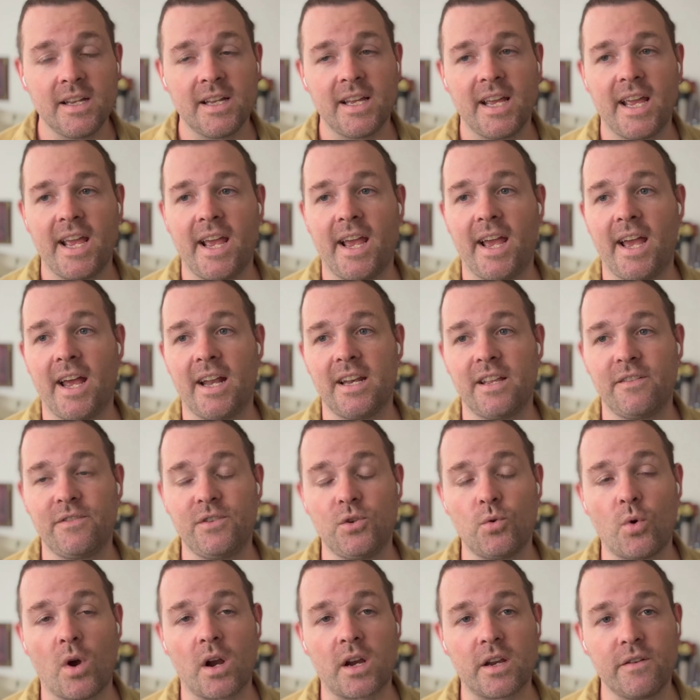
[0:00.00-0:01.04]
And if
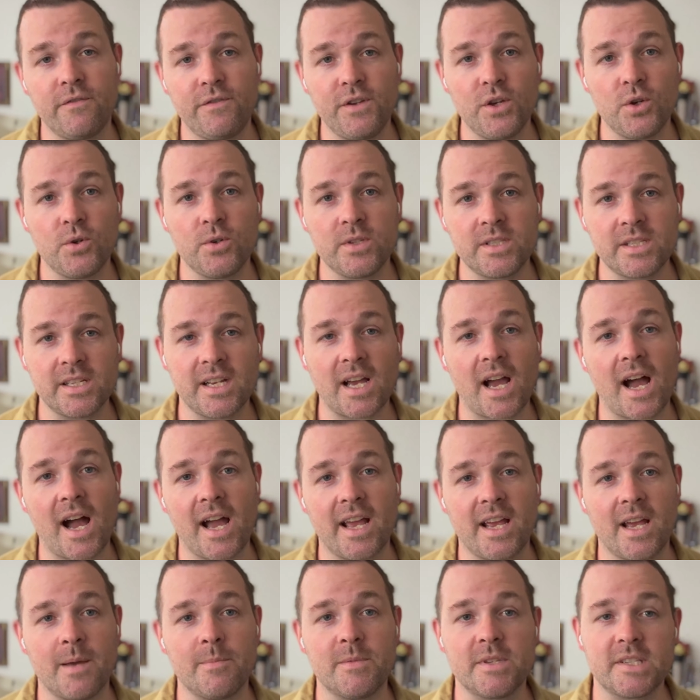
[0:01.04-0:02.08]
you are confused,
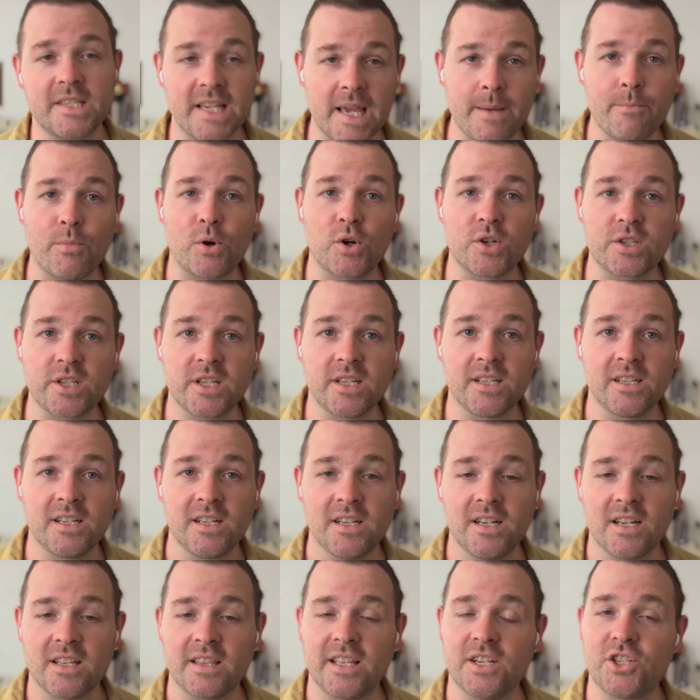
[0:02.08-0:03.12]
I am the same person
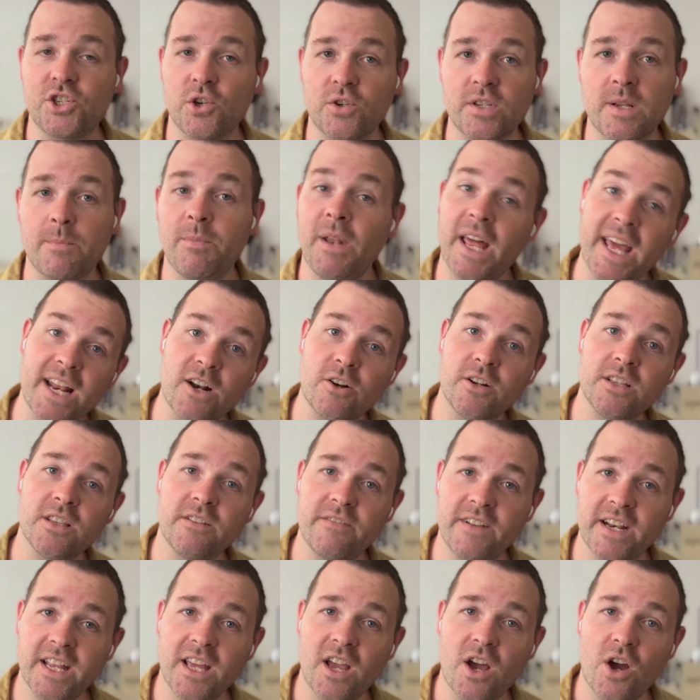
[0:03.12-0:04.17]
that shows up later in the
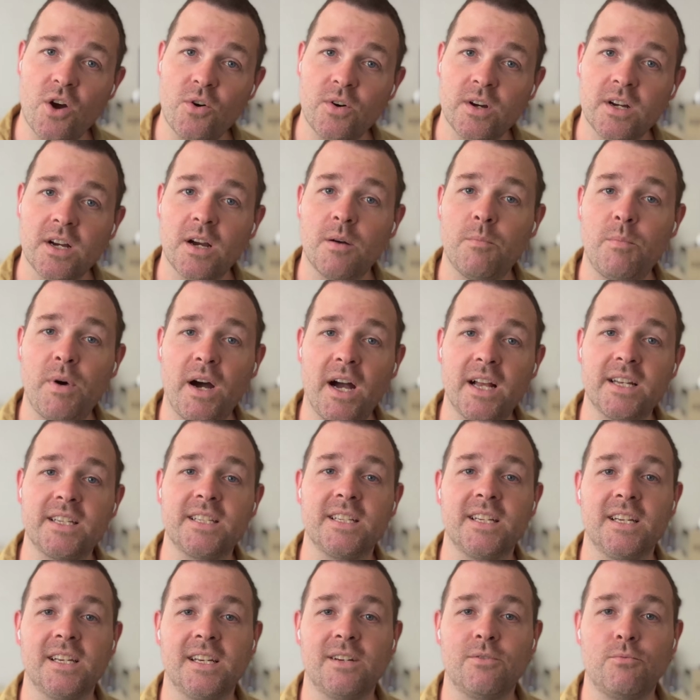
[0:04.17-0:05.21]
video, but
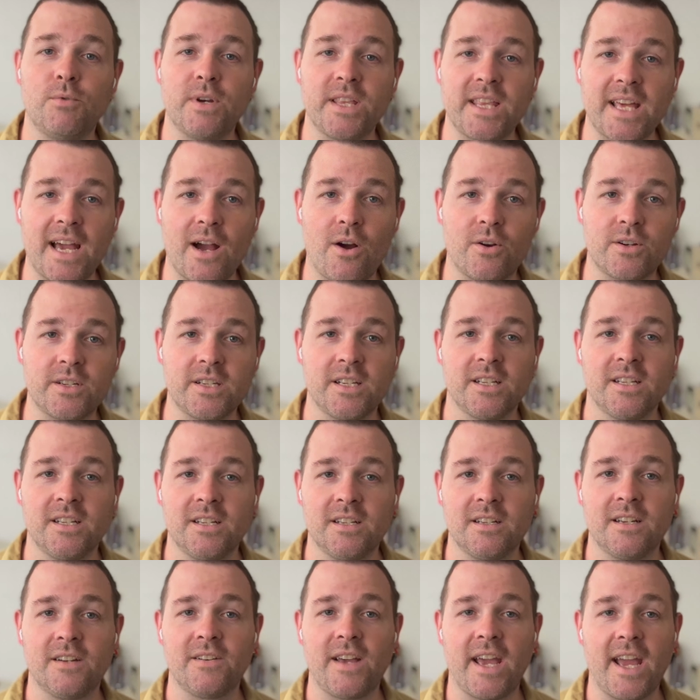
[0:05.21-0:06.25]
without
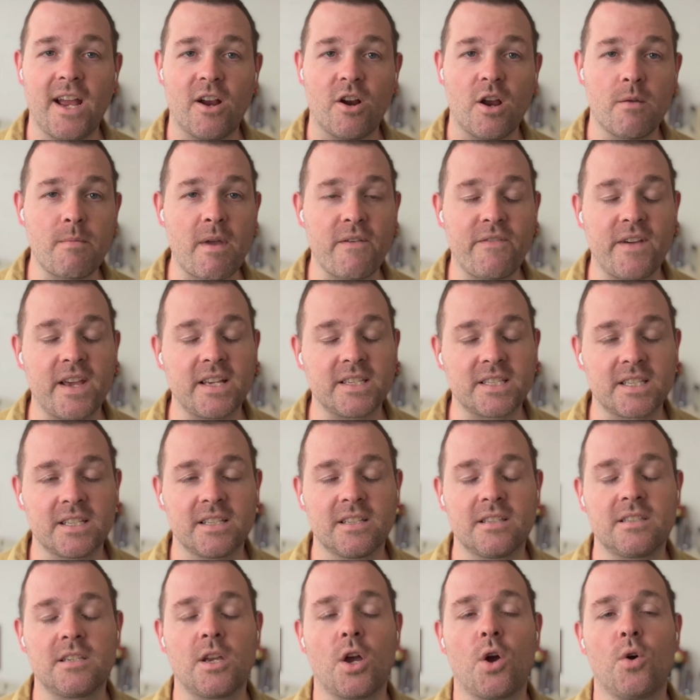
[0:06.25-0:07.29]
hair on my face.
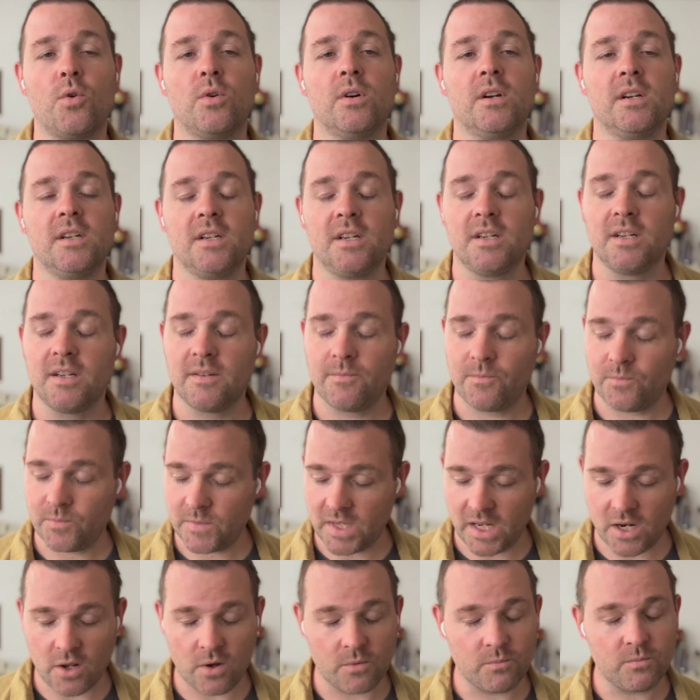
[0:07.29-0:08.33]
So,
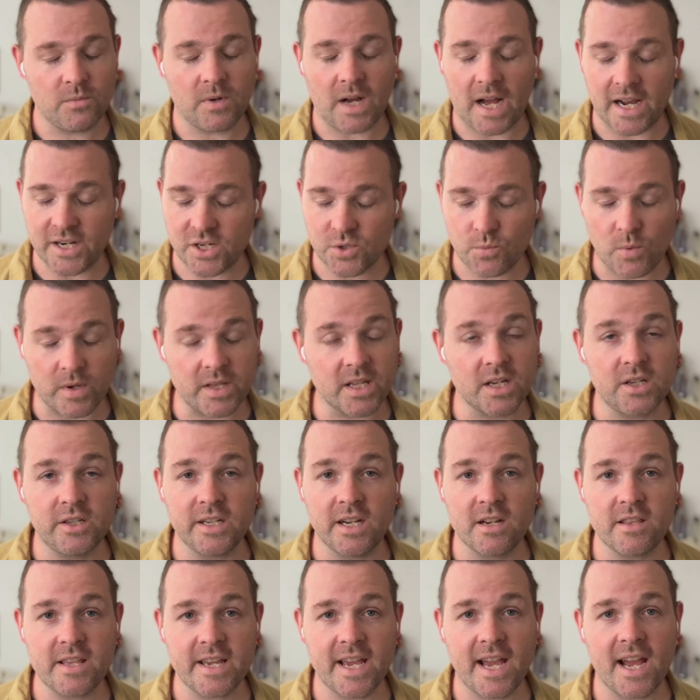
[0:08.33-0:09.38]
I just wanted to
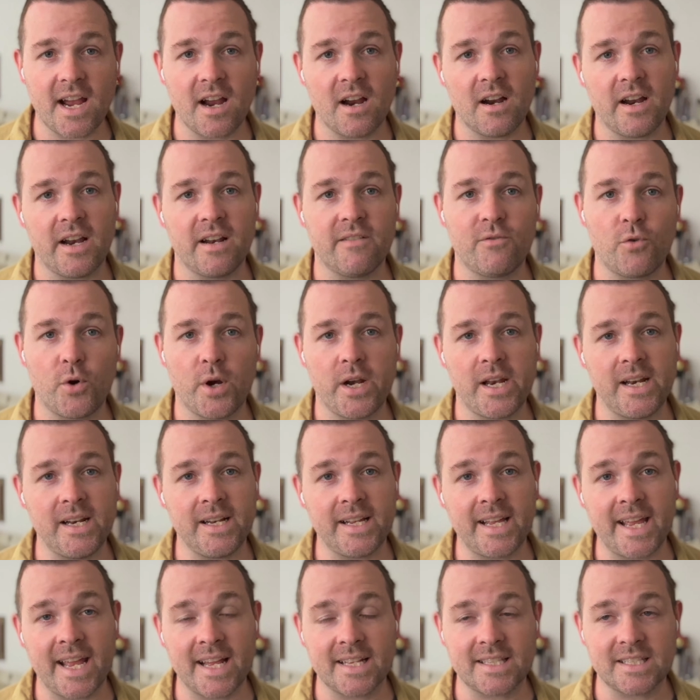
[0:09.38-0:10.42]
clear the air and avoid any
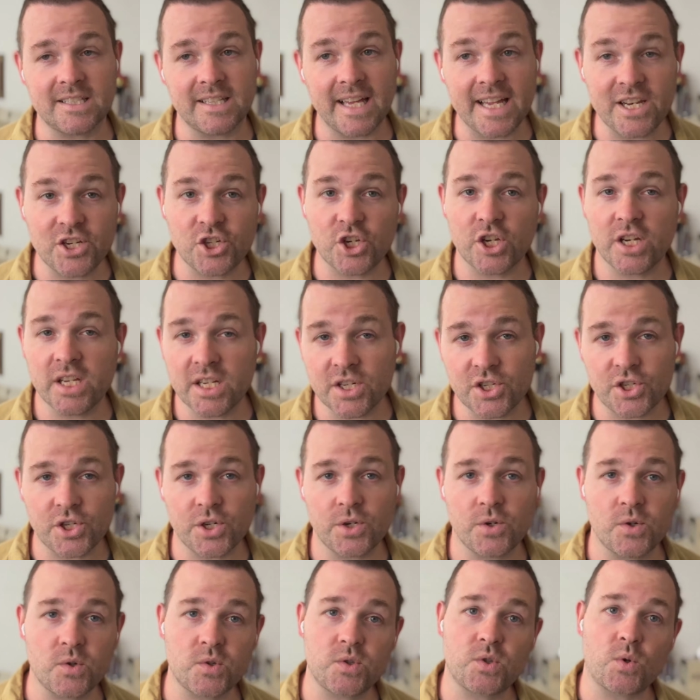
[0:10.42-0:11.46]
cancellation
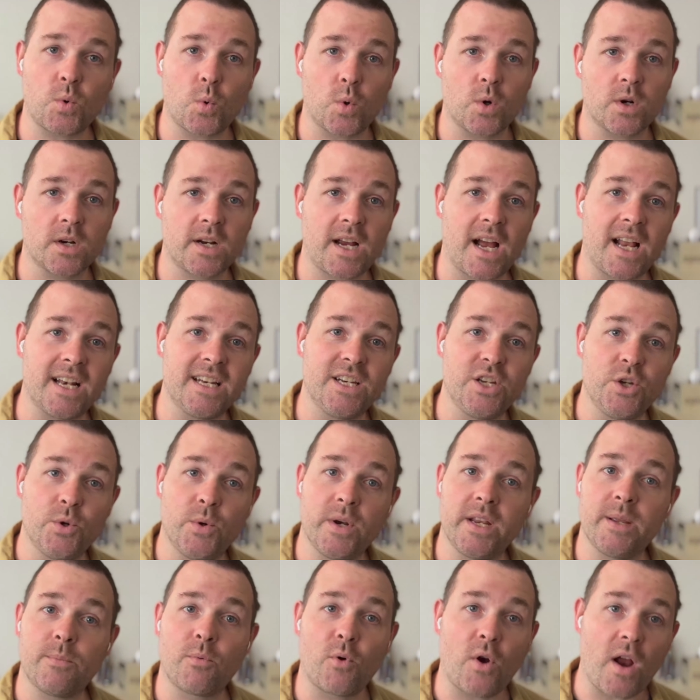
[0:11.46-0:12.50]
issues or
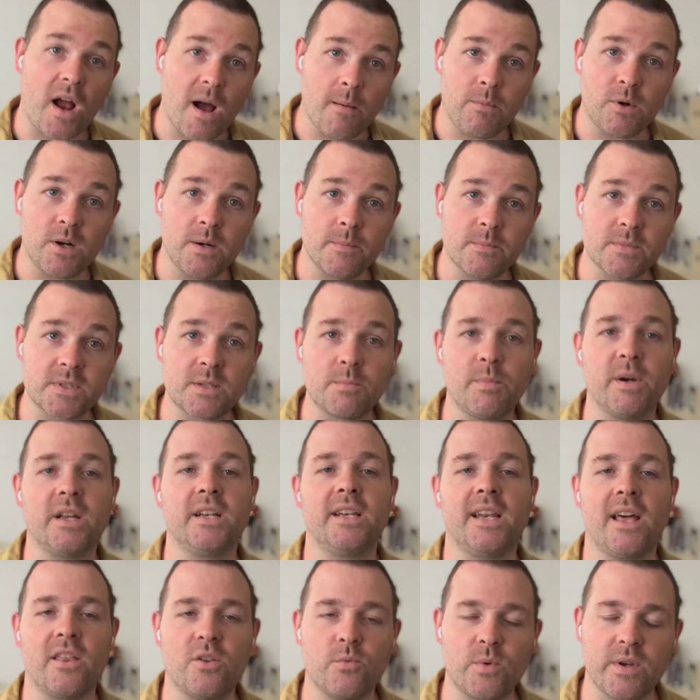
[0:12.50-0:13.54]
continuity problems. But
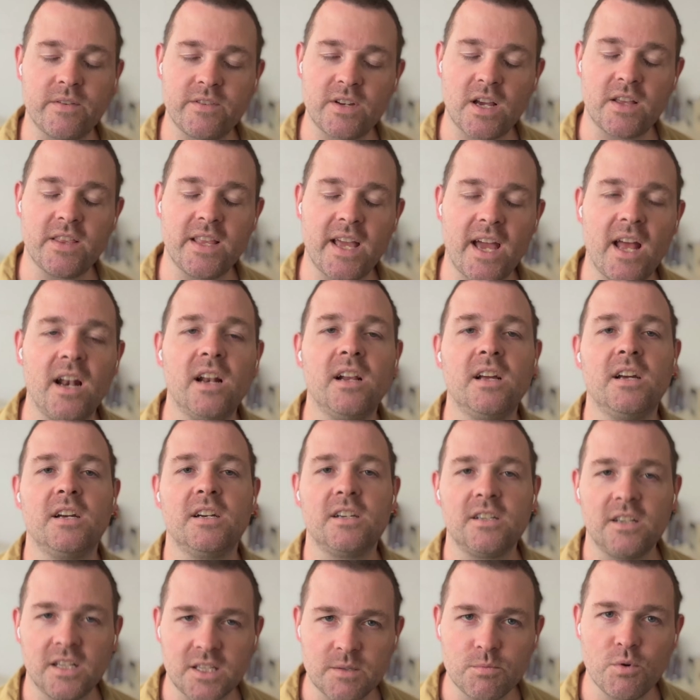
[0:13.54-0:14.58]
now that we've done that,
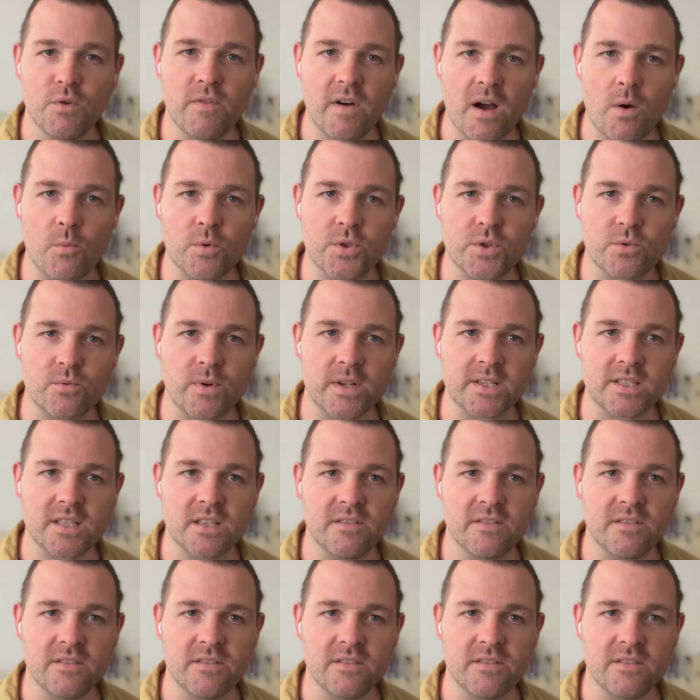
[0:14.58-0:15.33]
let's move on with the rest of the